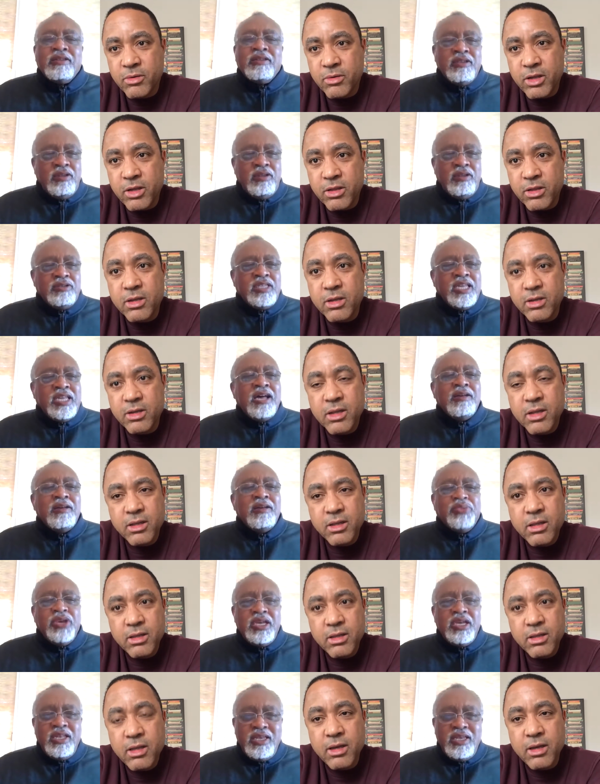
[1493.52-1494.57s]
Speaker 1: and,
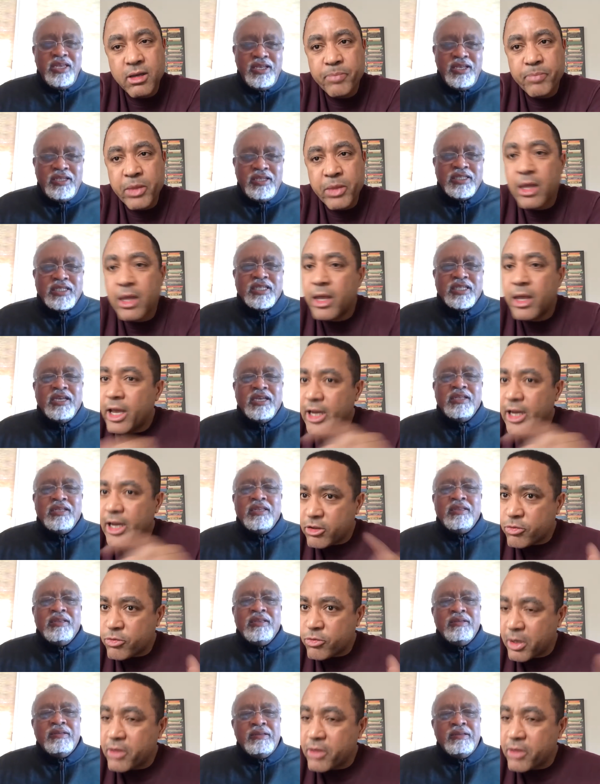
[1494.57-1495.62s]
diabetes. Yeah. And, and, I just want to
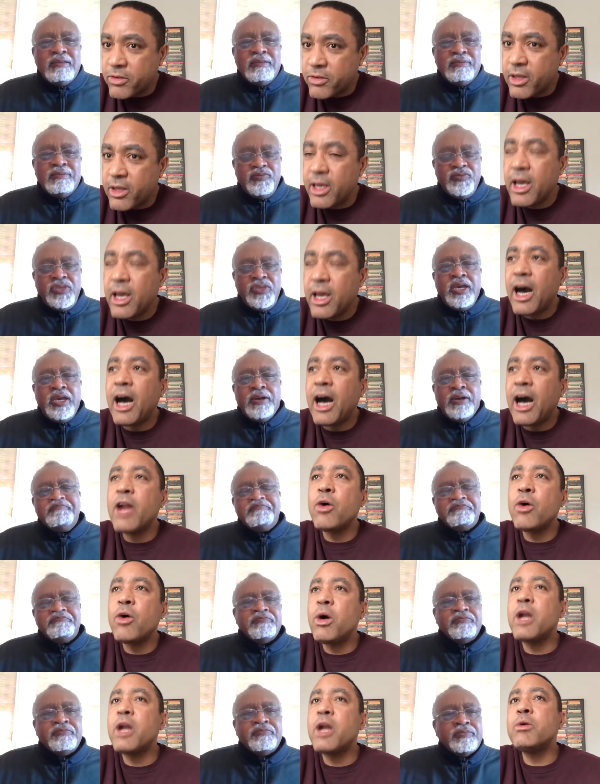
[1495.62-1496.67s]
say, yeah. I don't want to
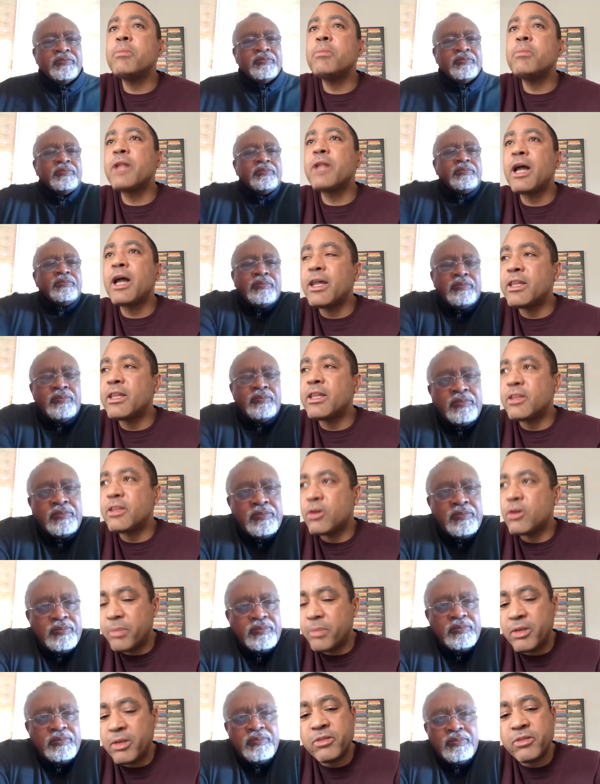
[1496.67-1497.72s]
imply that the
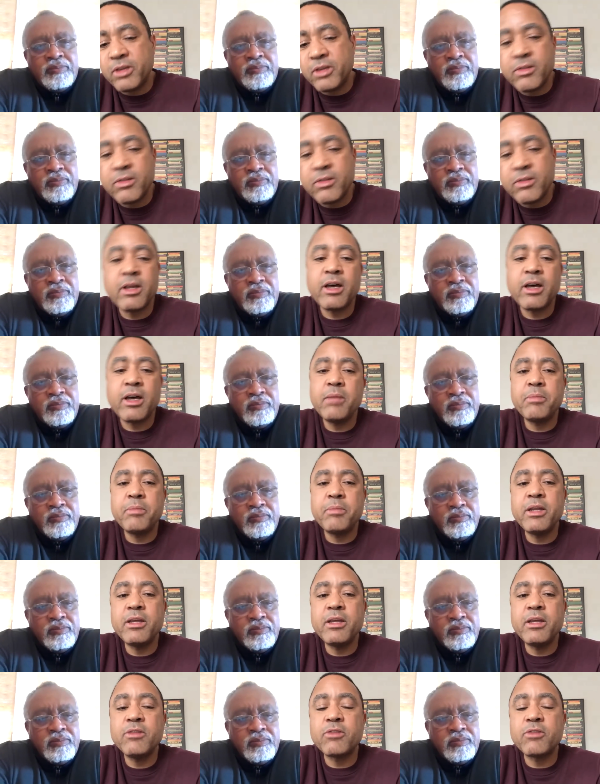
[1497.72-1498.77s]
obesity and the diabetes
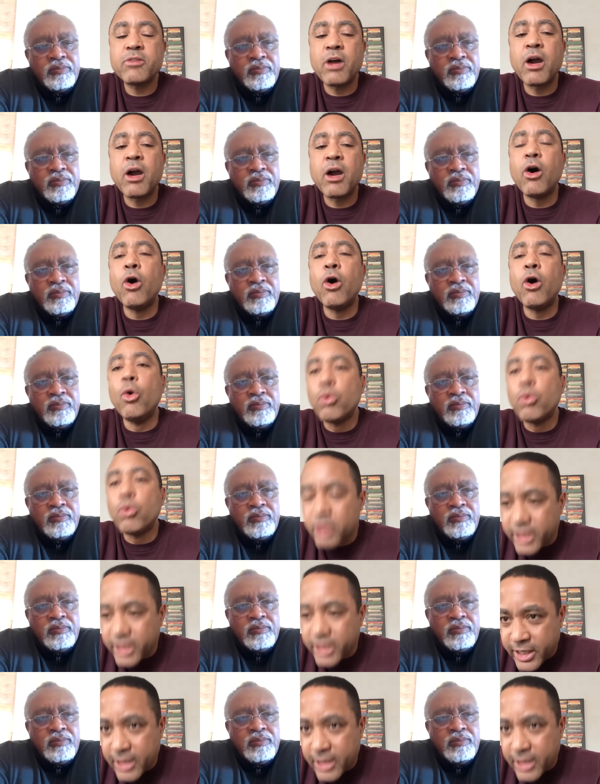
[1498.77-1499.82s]
are
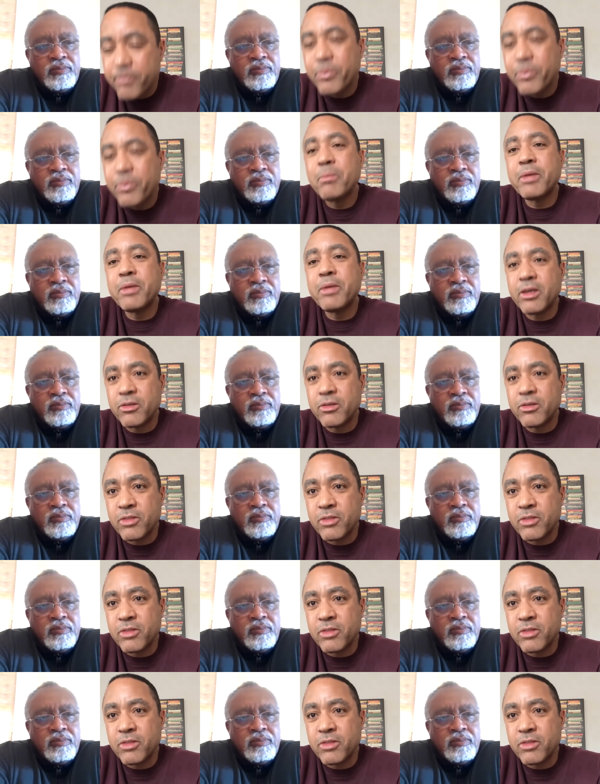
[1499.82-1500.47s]
only because of these